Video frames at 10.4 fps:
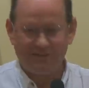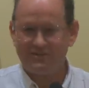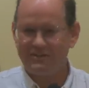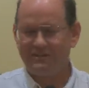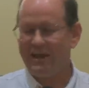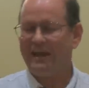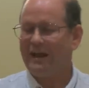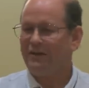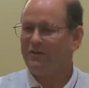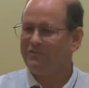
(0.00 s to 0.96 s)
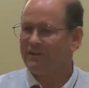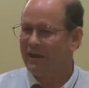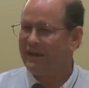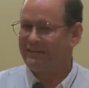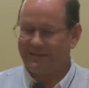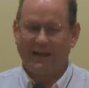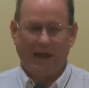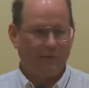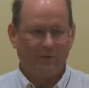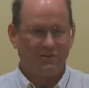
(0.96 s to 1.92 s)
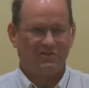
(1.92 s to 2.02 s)
She said, Dad, I don't even like the guy.
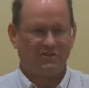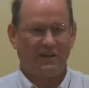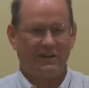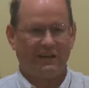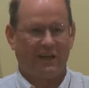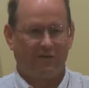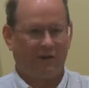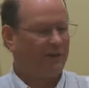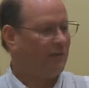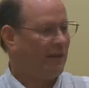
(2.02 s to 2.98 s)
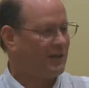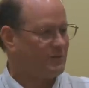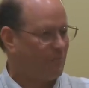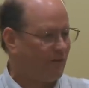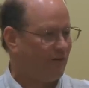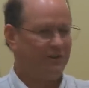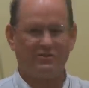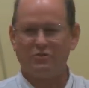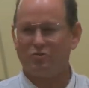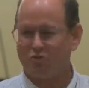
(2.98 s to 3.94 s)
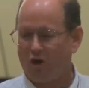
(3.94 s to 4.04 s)
We just studied together. I don't like his beard. He's
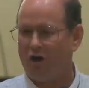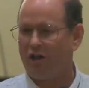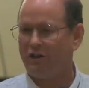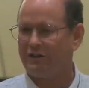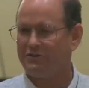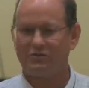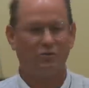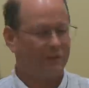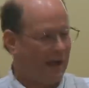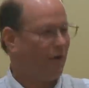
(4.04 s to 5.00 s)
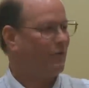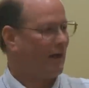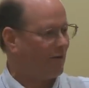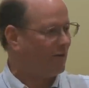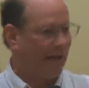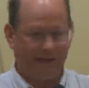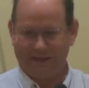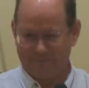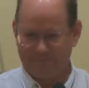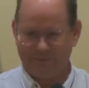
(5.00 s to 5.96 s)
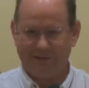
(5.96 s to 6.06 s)
too tall. He's too loud. I don't like
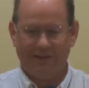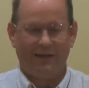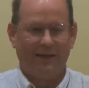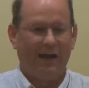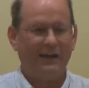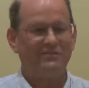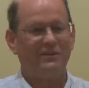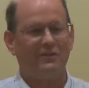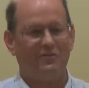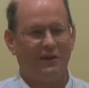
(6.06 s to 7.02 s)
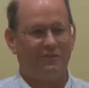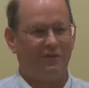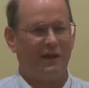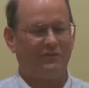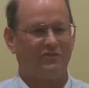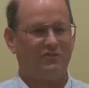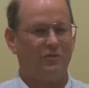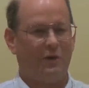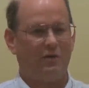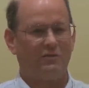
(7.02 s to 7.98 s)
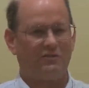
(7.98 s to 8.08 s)
him. I said, if he ever asks you
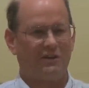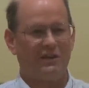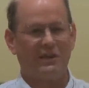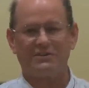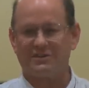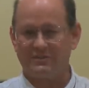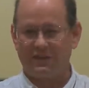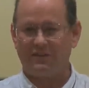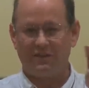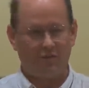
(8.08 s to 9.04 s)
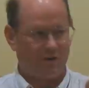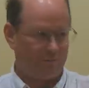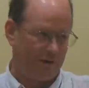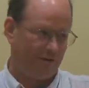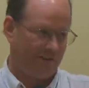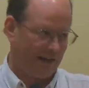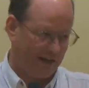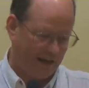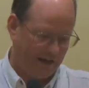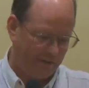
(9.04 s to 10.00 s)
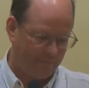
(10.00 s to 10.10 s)
out, say yes, because I think you ought to marry that
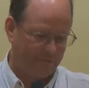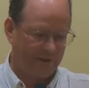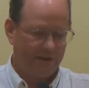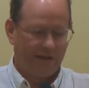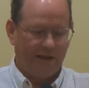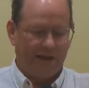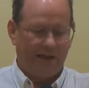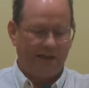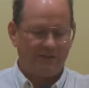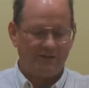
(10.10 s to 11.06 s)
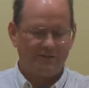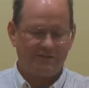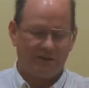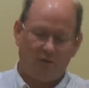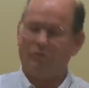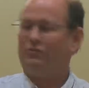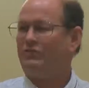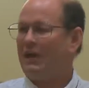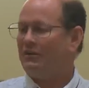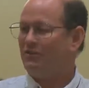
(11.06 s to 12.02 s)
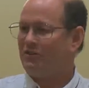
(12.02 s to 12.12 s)
guy. And she said, oh,
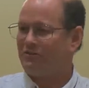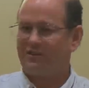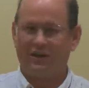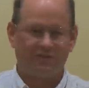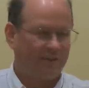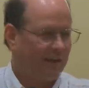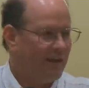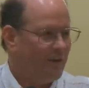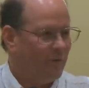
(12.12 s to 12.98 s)
Dad, you're disgusting.